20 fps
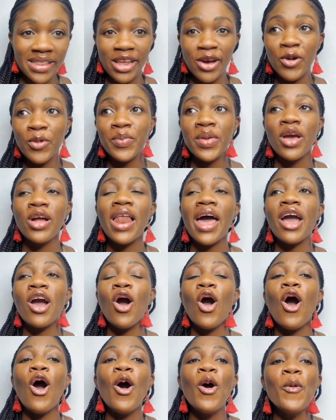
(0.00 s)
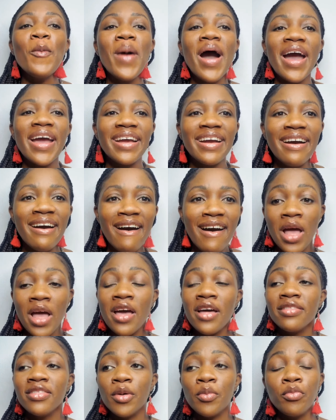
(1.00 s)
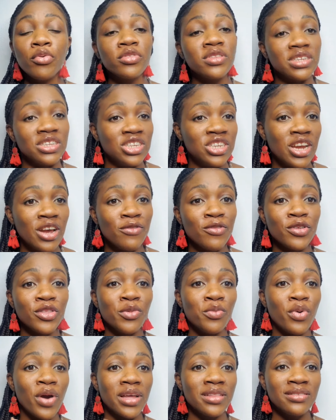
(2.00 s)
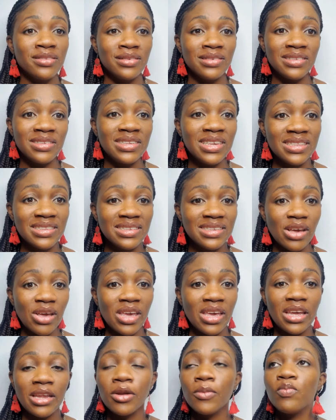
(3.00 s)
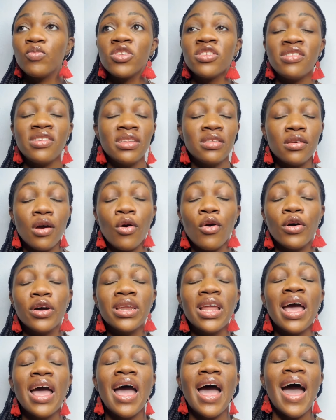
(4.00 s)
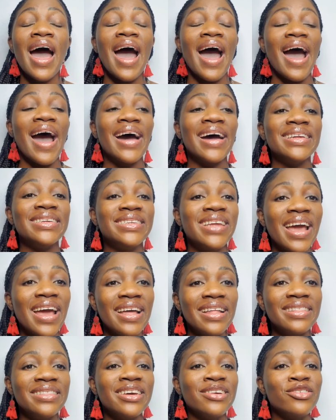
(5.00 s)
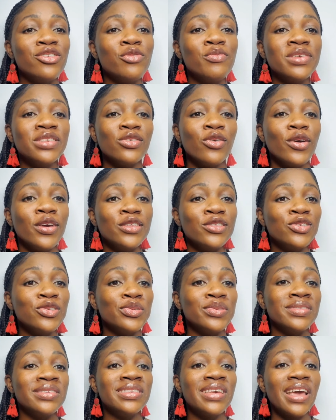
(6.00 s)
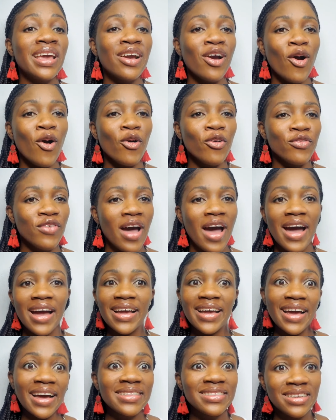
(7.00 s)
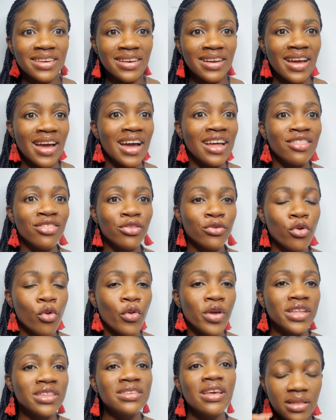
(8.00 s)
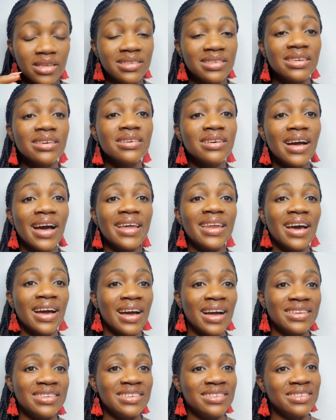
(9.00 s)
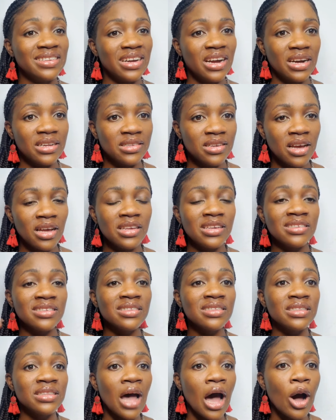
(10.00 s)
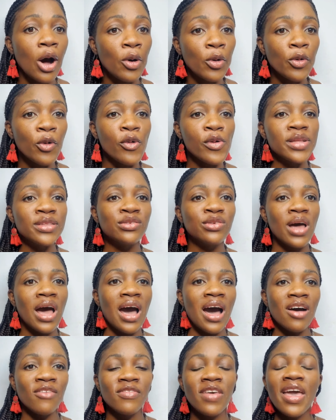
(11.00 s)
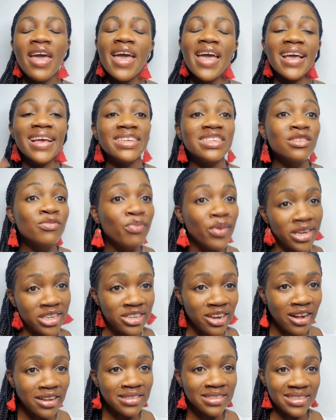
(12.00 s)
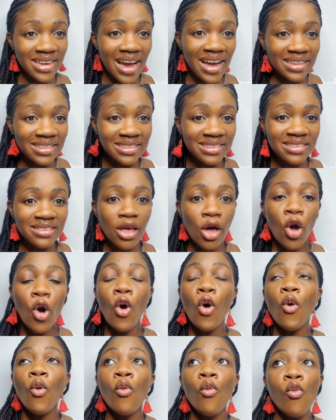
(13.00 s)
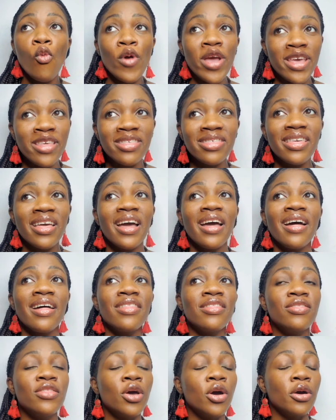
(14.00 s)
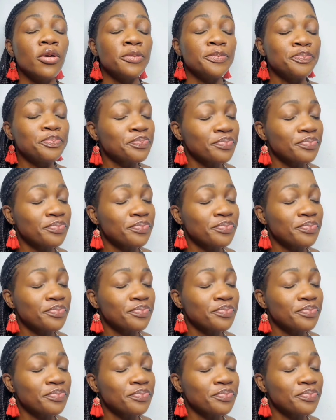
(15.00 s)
They will be like, oh my God. Yeah. They put a chair for the bride to sit in, sit on. And then the groom is going to take off her gutter and throw it. Single guy that catches the gutter is now going to have a special dance with the